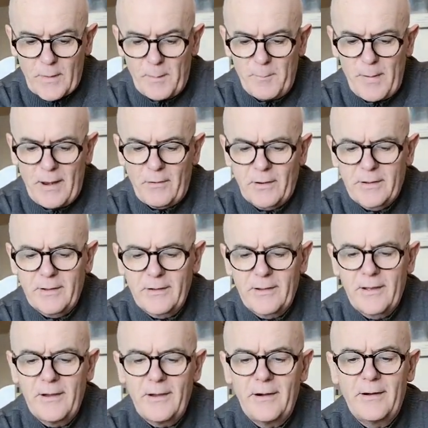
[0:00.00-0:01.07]
American
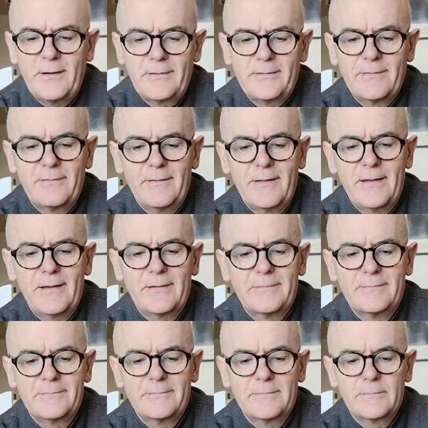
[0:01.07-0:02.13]
car there. A
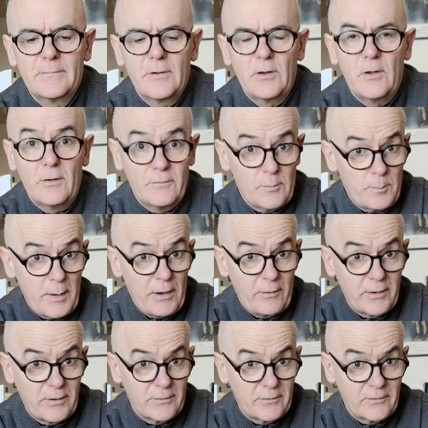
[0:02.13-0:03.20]
lot of
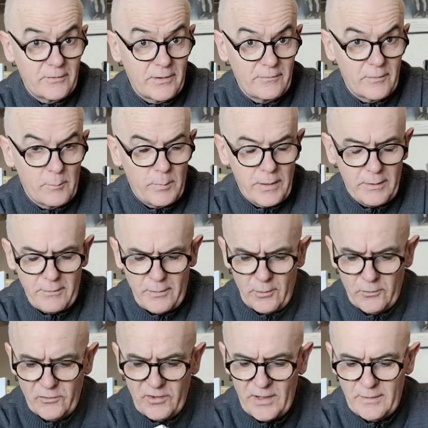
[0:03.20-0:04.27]
American stuff appearing
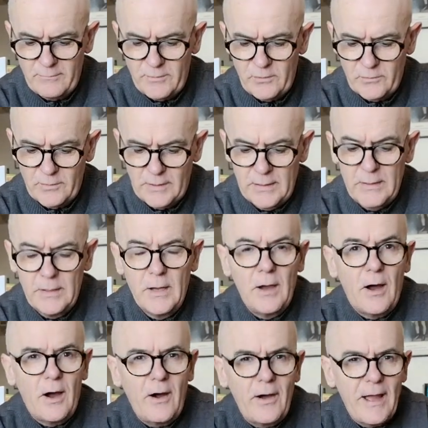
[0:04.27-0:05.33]
on television.
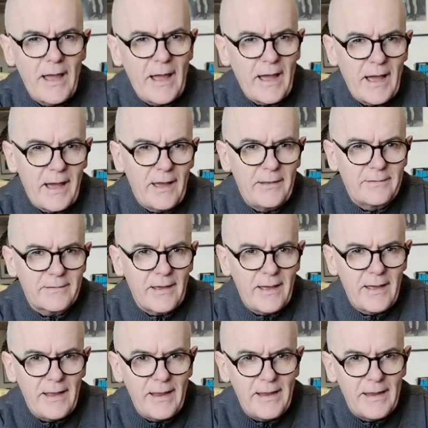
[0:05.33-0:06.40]
I had
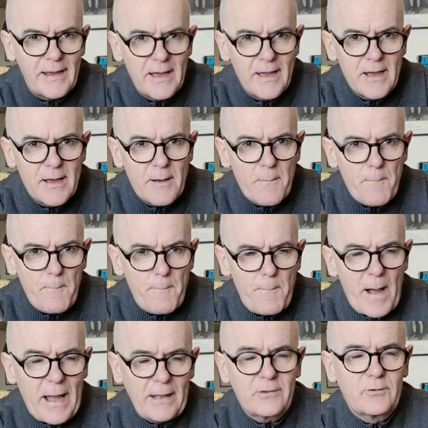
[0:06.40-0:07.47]
a
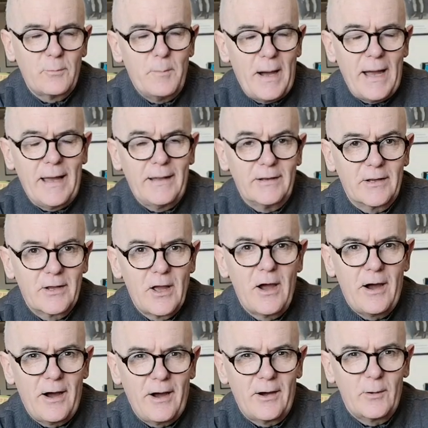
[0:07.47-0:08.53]
Batman
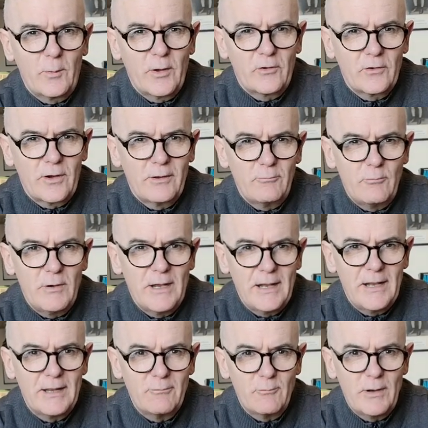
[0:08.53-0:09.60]
car, which I
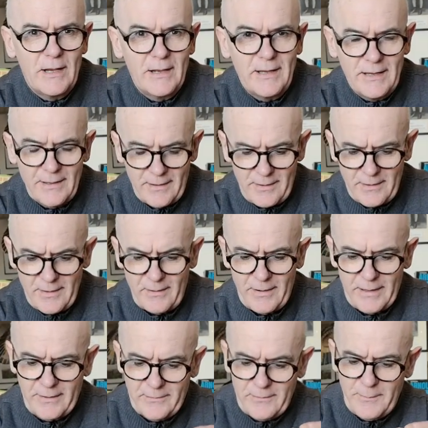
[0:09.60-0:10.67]
really
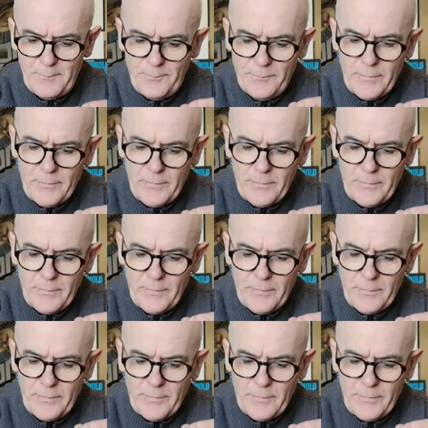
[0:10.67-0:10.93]
liked.